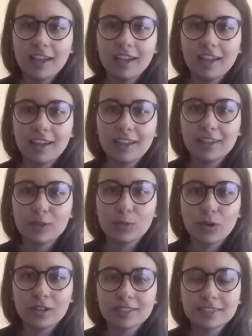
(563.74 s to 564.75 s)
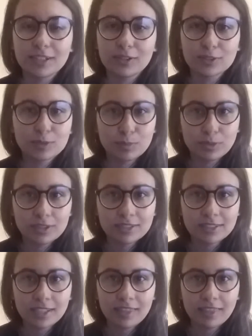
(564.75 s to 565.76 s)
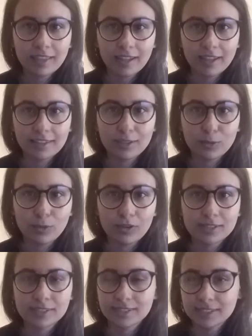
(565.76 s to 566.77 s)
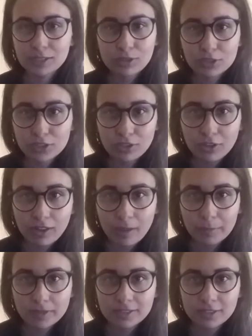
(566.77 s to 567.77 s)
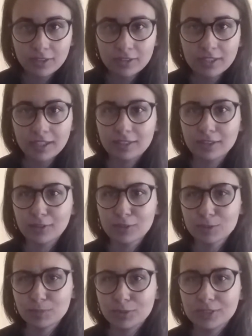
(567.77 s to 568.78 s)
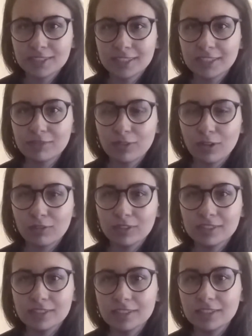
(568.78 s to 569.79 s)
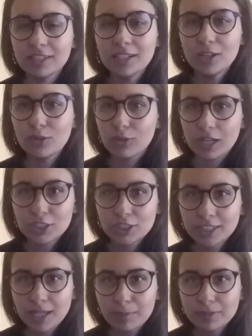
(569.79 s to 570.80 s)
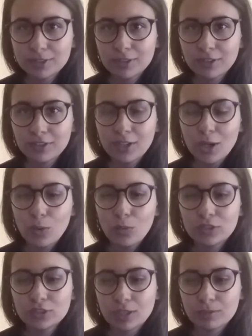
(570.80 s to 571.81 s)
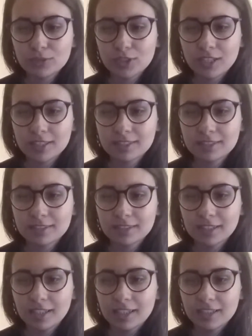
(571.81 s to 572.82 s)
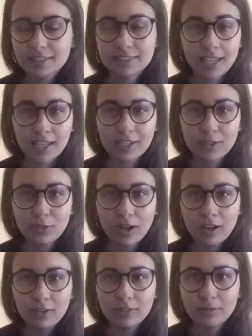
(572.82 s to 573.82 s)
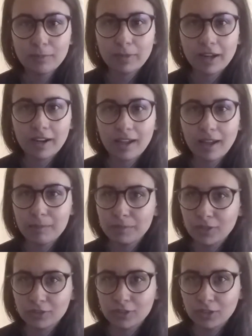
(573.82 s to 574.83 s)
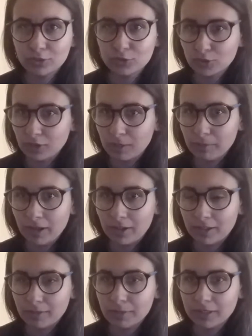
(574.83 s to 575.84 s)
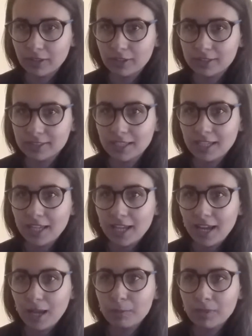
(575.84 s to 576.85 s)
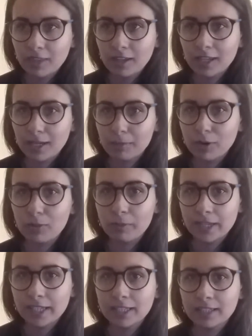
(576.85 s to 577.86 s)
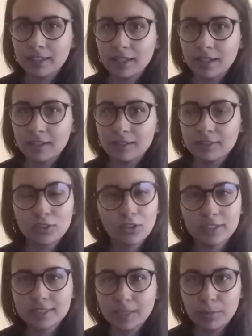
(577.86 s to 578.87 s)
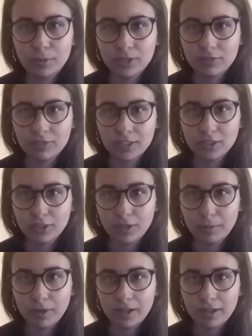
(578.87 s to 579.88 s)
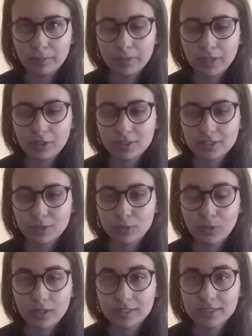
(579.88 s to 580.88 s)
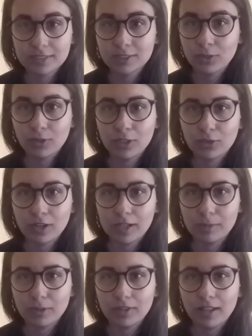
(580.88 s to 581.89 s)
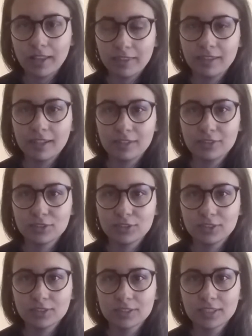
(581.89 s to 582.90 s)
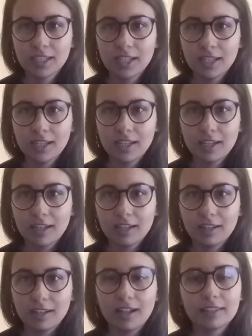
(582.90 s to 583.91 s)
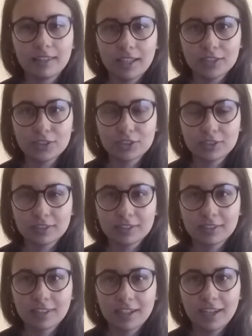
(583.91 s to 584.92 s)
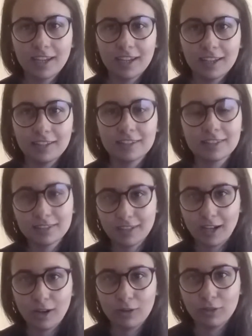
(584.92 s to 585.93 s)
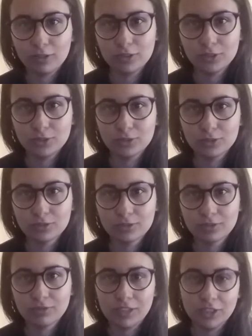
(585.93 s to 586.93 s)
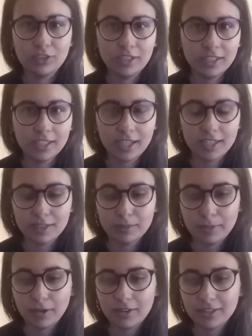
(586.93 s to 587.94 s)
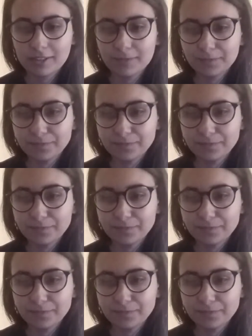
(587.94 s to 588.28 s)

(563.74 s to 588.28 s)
and was the conspiracy that there was a secret Sherlock episode and the conspiracy involved with the Russian episode, which I'm just citing now, but I'm not going to talk about it because I'm thinking about making an entire separate video about it because it was so incredible. I think it deserves attention and a whole new video dedicated about it.